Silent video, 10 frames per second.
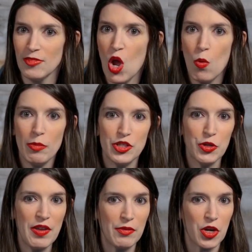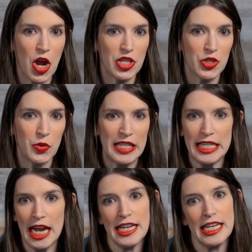What was your favorite console in the
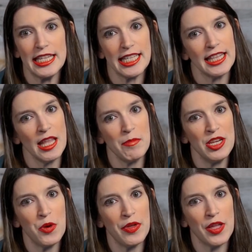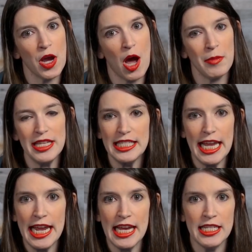nineties? Let me know in the comments,
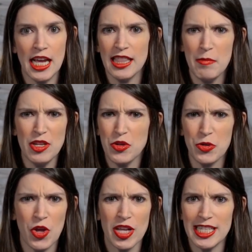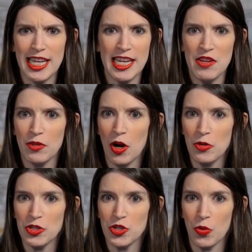and uh, let me know your thoughts on any of our
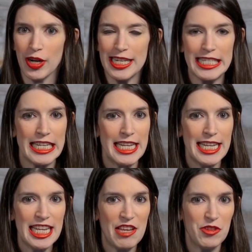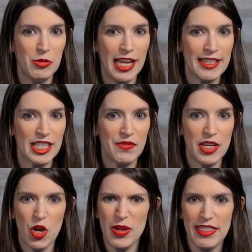other stories. If you like this
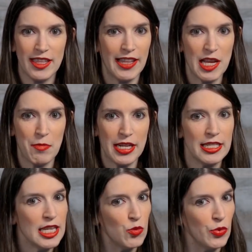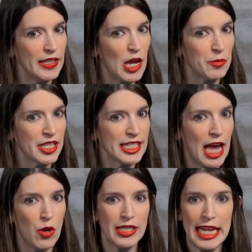video, hit the like button. It really helps us
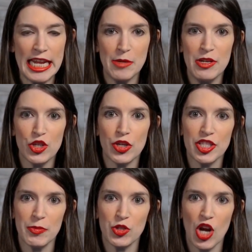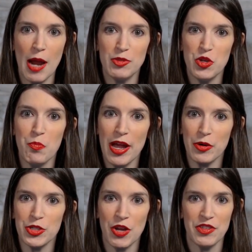out. And be sure to subscribe to
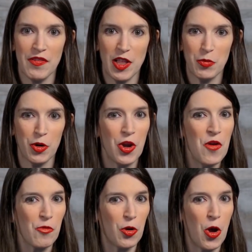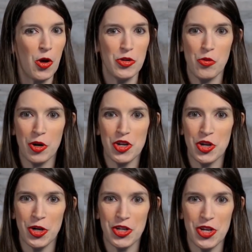Microsoft Developer for all your
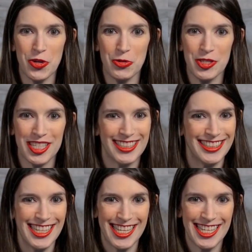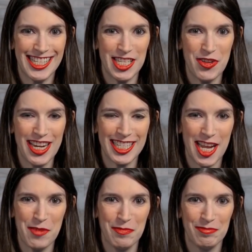nerd news. See you next time.